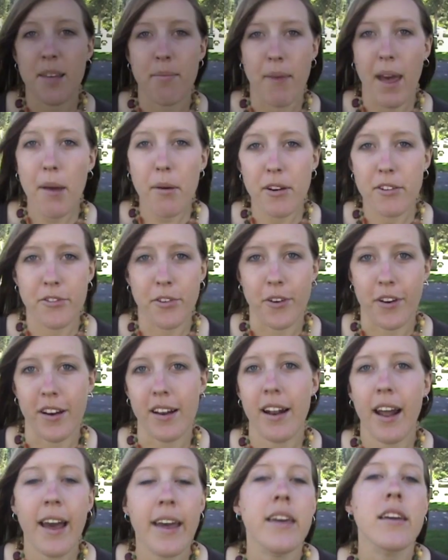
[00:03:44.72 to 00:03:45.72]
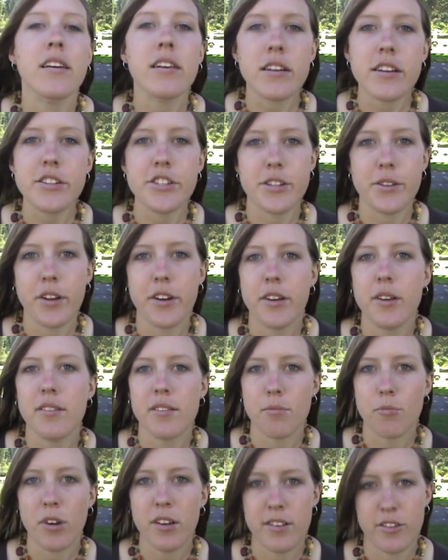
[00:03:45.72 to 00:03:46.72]
take my word for it. I encourage you to do
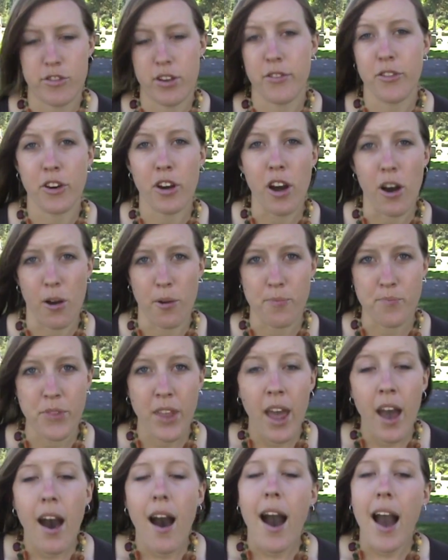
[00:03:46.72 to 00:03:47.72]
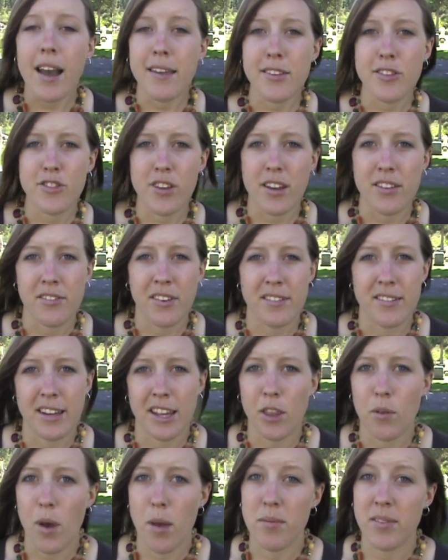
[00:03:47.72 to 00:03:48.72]
some research of your own. I suggest
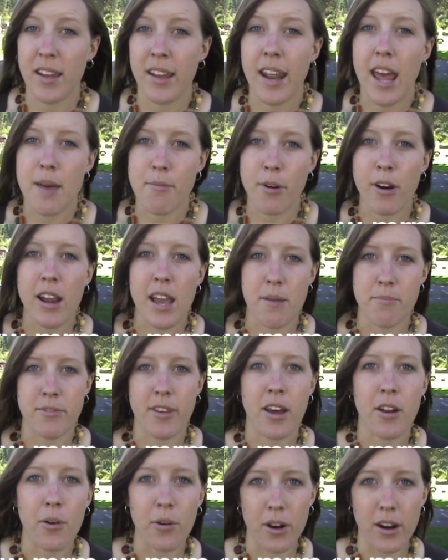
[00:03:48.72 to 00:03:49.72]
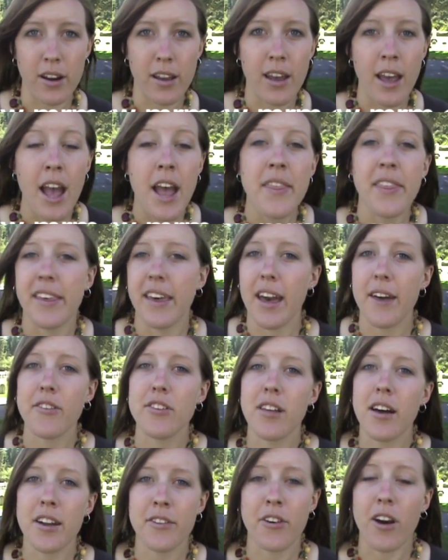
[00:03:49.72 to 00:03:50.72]
visiting the website mrm.org. They have a
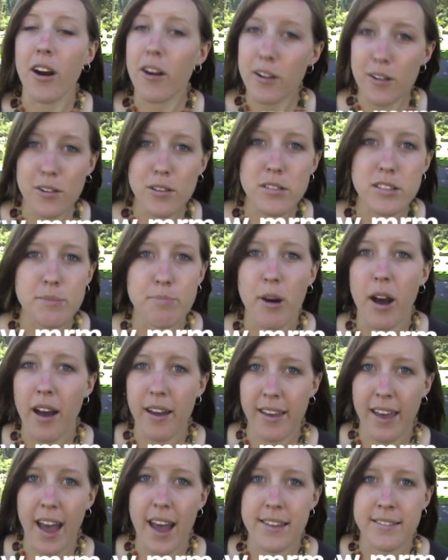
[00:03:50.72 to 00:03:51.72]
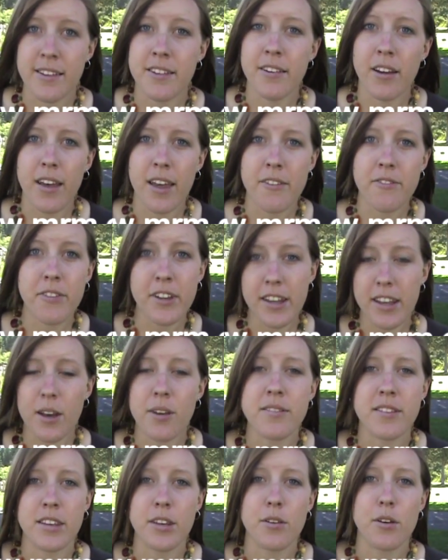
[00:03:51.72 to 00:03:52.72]
lot of articles, podcasts, and
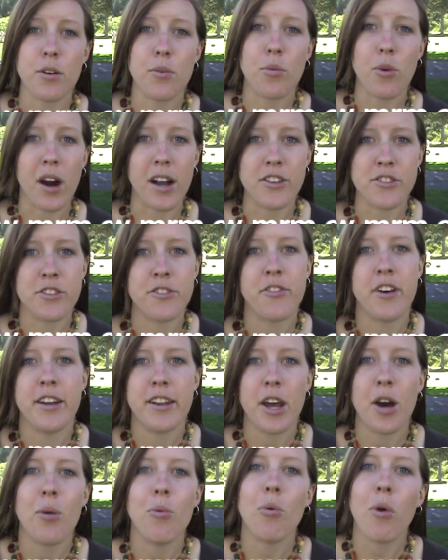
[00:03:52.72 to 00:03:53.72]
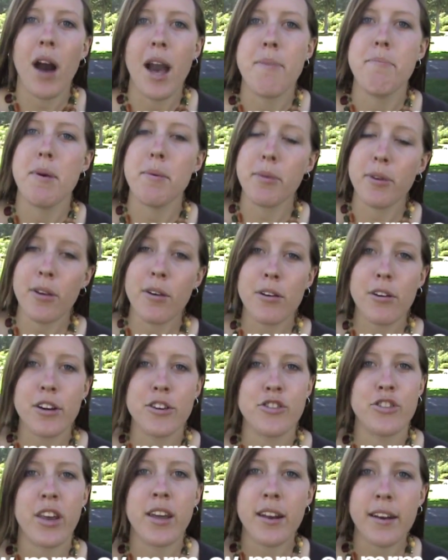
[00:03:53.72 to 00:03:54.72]
videos that you can watch to find out why biblical
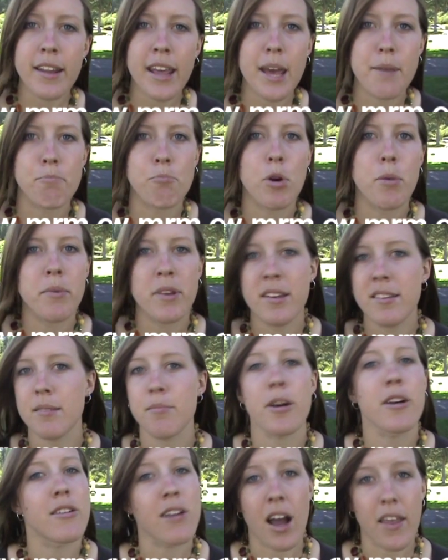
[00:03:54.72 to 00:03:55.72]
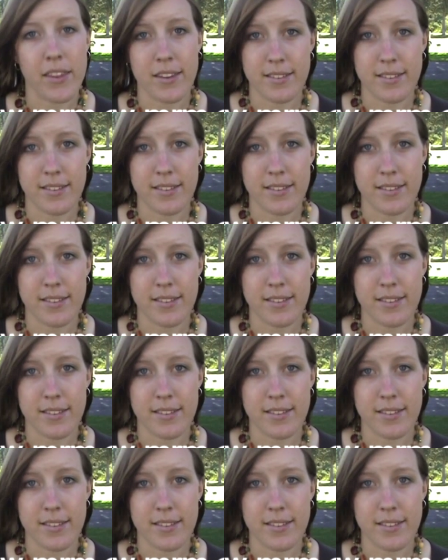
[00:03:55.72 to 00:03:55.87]
Christianity and Mormonism are not